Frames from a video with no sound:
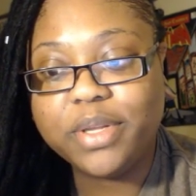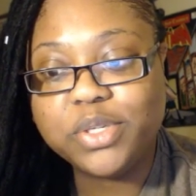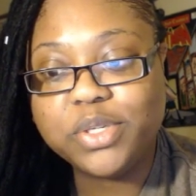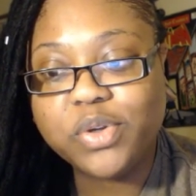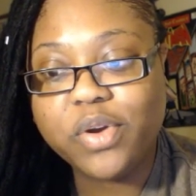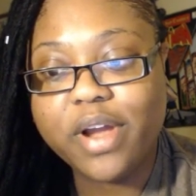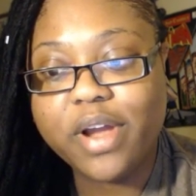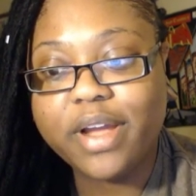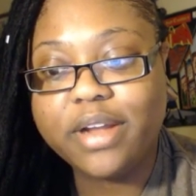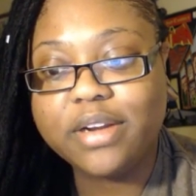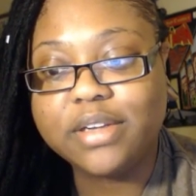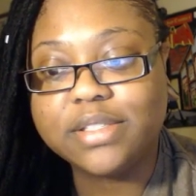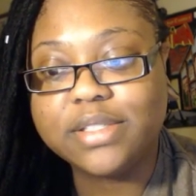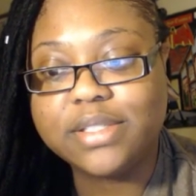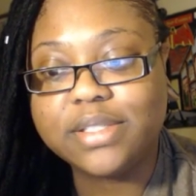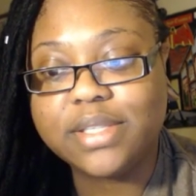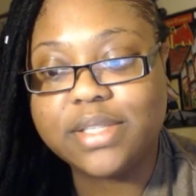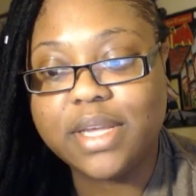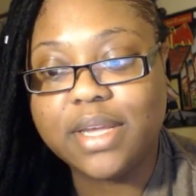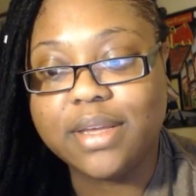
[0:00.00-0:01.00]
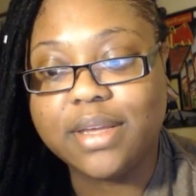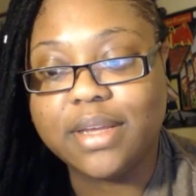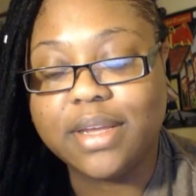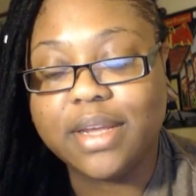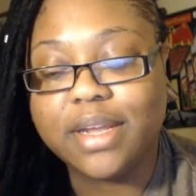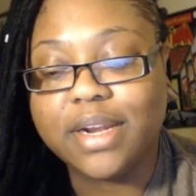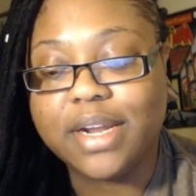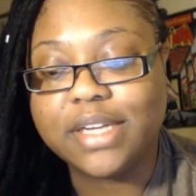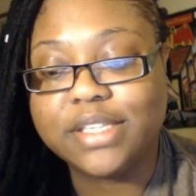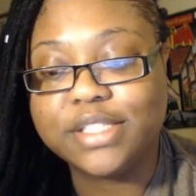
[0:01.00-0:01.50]
I've been trying to
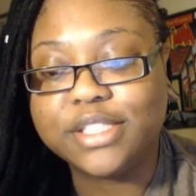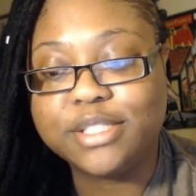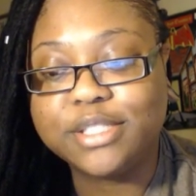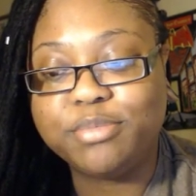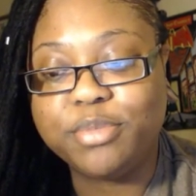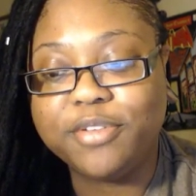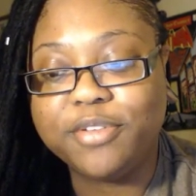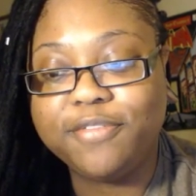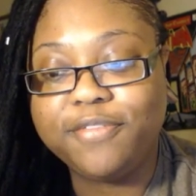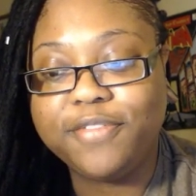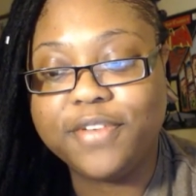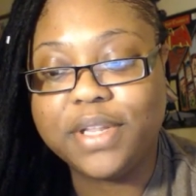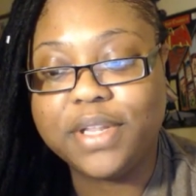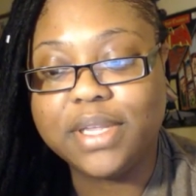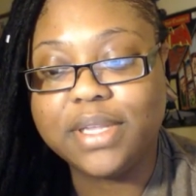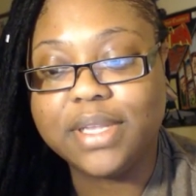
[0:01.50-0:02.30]
sing, and I've just been